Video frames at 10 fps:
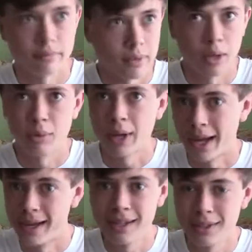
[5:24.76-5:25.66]

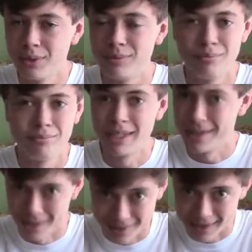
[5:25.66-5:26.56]
Okay, you didn't
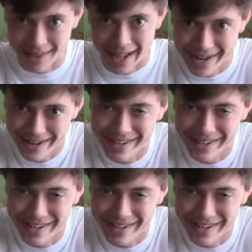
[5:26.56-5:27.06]
need to say that.